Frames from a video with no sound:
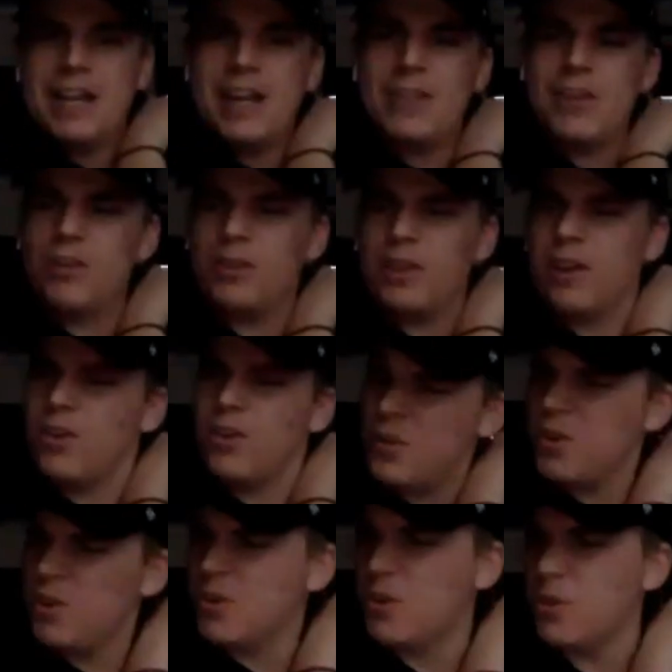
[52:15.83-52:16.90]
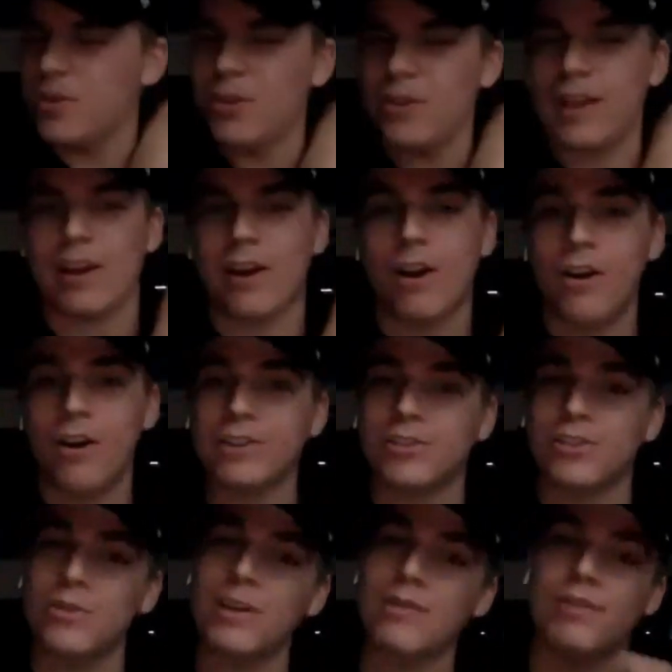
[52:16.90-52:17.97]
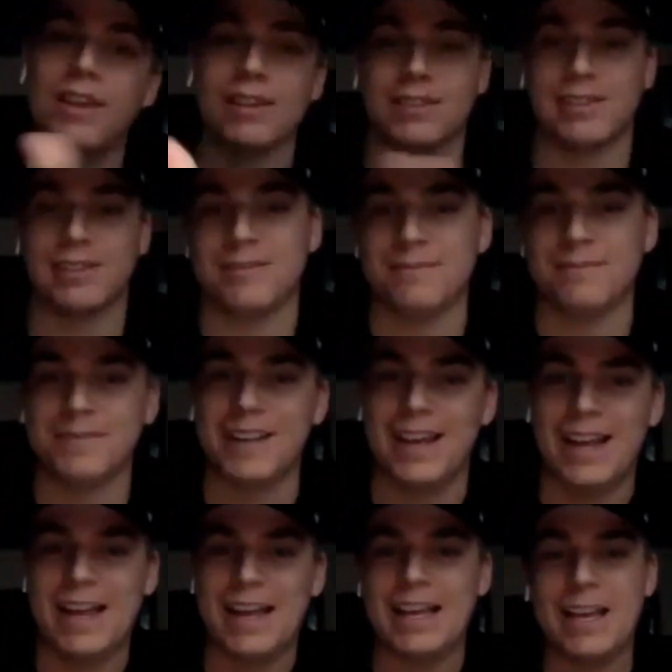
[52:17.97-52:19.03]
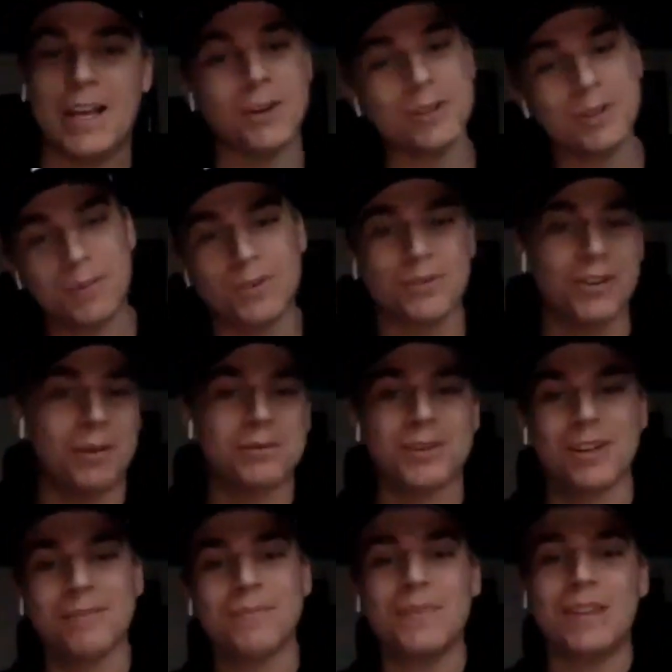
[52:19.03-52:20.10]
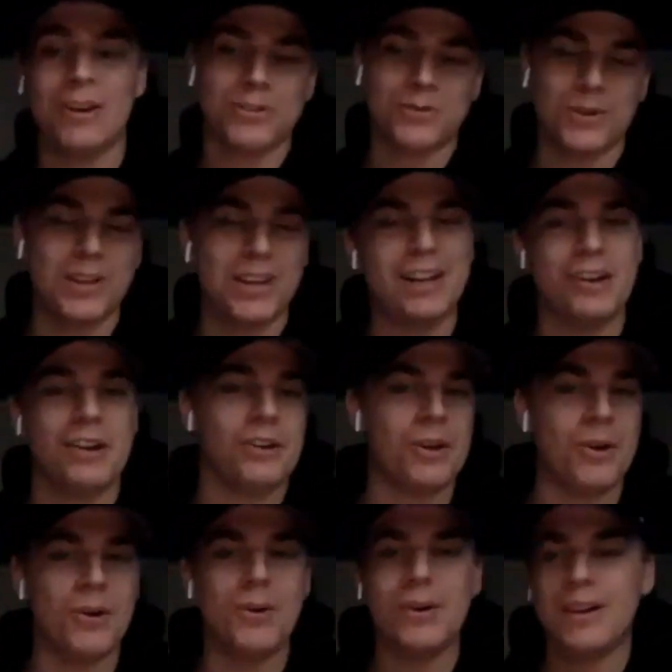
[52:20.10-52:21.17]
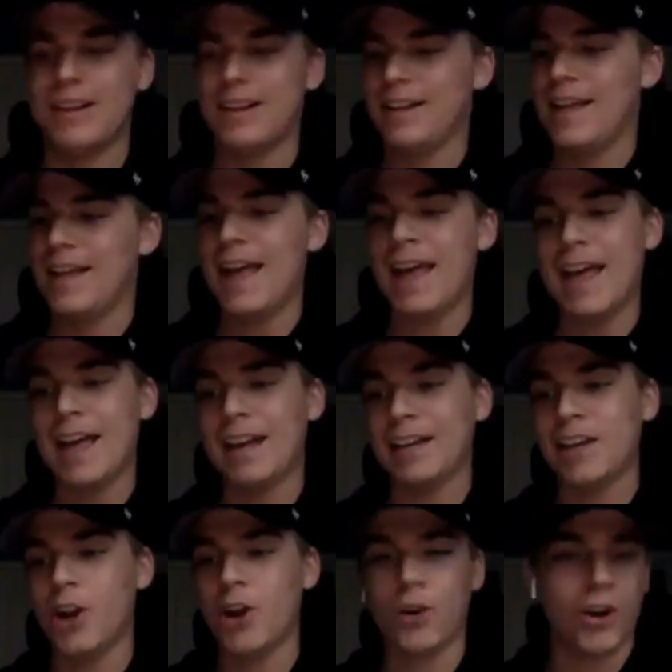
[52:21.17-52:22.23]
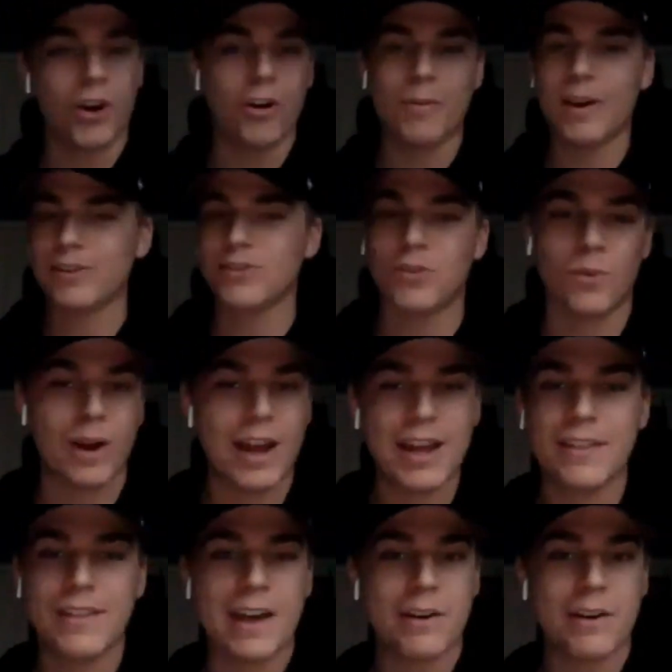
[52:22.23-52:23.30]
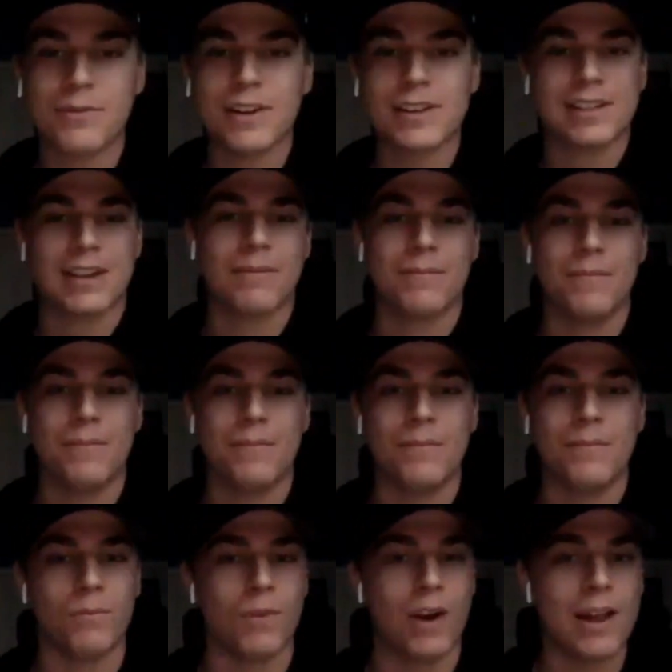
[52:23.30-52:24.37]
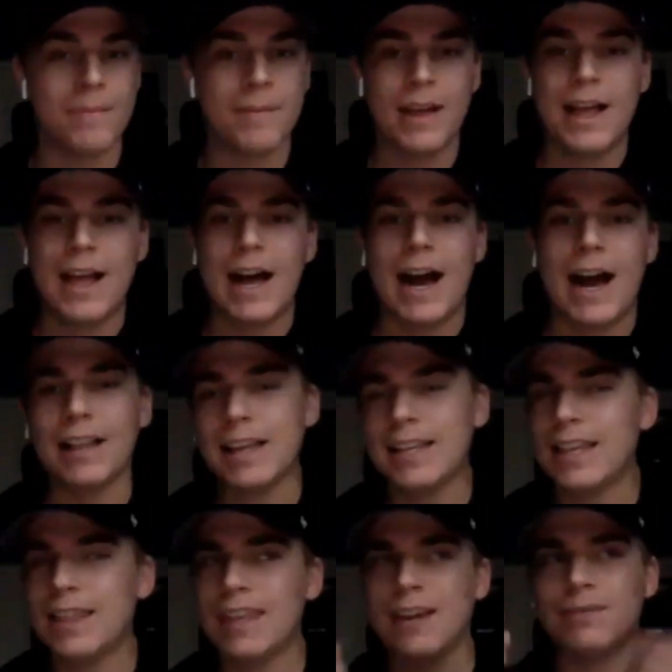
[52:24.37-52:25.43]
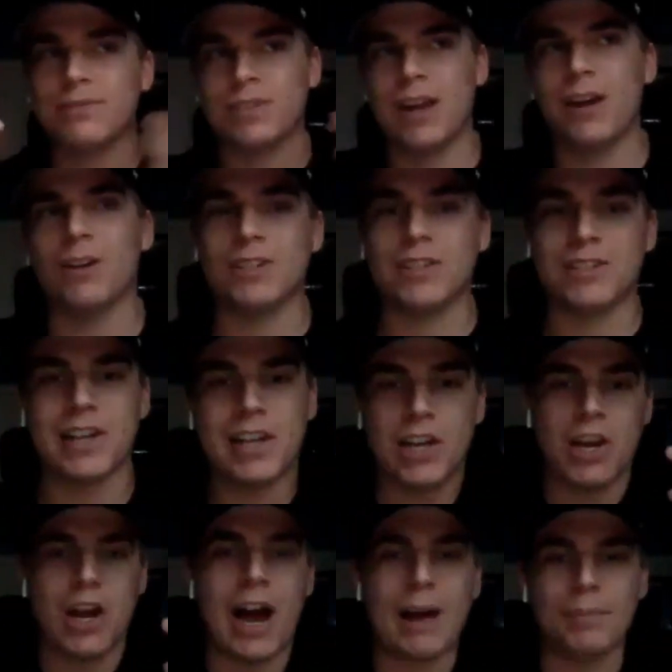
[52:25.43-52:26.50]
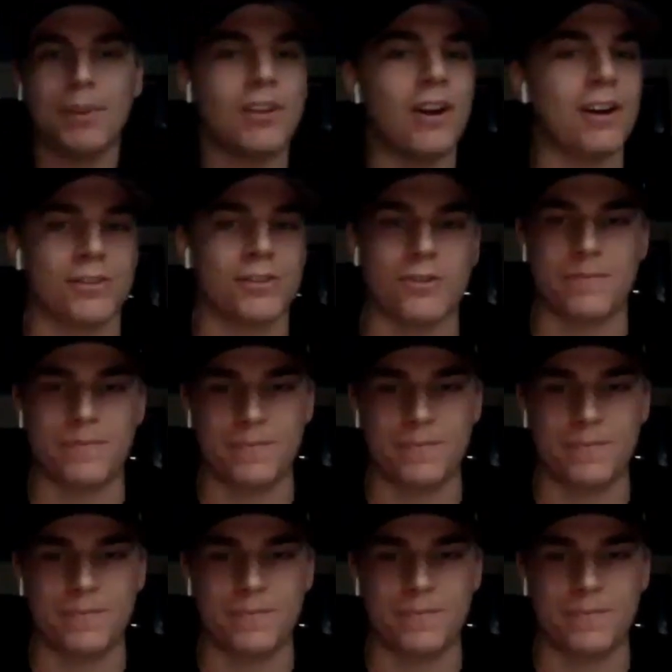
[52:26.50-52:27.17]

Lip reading: And then you're like, ooh, and they're like, all right, so you have this. Here's a prescription. Here's what you need to do, and go about your way, and that'll fix it, right? I like to think of sales as like I'm the doctor.